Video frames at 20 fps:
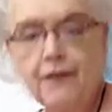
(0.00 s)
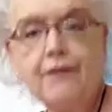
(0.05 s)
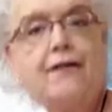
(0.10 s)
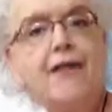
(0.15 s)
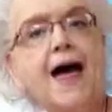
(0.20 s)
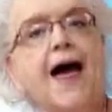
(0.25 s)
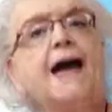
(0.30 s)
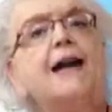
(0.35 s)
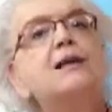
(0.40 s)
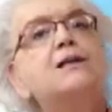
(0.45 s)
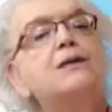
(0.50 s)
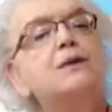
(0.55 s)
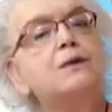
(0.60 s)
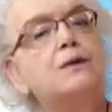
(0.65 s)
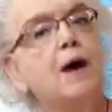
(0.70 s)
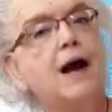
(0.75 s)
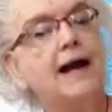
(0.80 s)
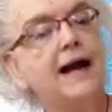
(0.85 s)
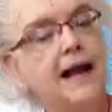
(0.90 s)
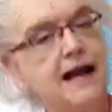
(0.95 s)
That is the
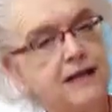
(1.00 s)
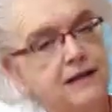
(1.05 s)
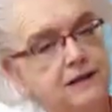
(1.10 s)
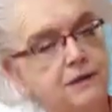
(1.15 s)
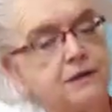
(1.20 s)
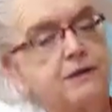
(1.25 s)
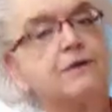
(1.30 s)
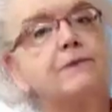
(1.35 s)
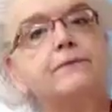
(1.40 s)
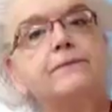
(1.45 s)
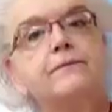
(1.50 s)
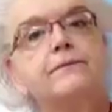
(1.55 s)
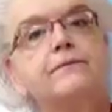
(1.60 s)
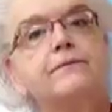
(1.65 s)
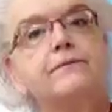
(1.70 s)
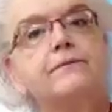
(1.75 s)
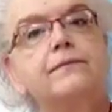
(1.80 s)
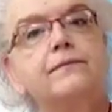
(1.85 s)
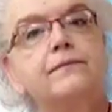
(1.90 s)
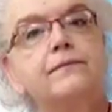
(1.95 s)
right answer.
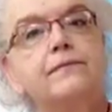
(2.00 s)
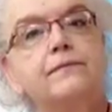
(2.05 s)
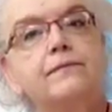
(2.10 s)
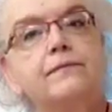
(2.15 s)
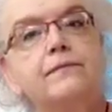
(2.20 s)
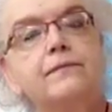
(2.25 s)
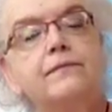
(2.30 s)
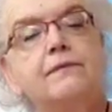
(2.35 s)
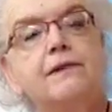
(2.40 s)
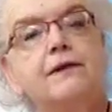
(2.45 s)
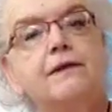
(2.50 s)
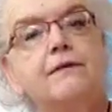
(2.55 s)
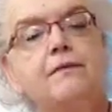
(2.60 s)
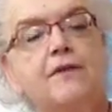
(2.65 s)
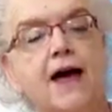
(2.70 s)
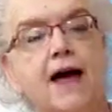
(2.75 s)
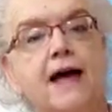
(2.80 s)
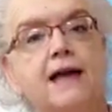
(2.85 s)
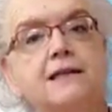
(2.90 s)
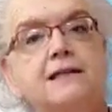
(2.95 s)

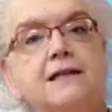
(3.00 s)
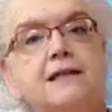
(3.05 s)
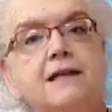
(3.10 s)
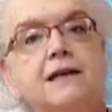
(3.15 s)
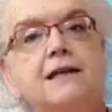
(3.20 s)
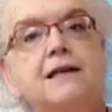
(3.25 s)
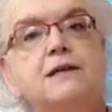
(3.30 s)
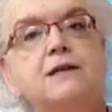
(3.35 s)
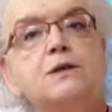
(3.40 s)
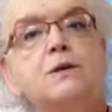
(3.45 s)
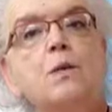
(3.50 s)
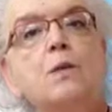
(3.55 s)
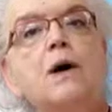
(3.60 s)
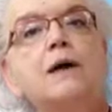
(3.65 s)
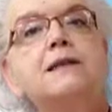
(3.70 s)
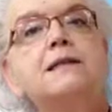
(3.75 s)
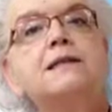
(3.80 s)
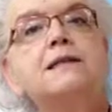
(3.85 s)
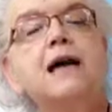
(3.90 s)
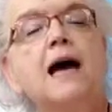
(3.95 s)
That is
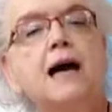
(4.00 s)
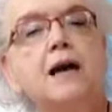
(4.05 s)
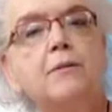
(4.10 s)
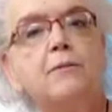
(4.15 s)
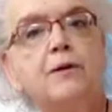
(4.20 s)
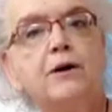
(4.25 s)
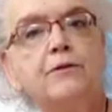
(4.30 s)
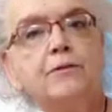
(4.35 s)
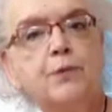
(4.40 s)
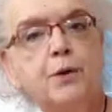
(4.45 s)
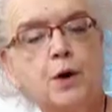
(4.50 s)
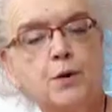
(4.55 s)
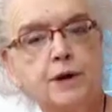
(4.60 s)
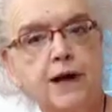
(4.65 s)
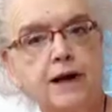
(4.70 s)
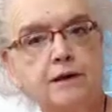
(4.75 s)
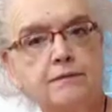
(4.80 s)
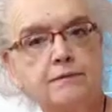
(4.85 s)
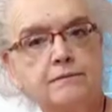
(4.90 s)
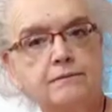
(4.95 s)
what type of pronoun?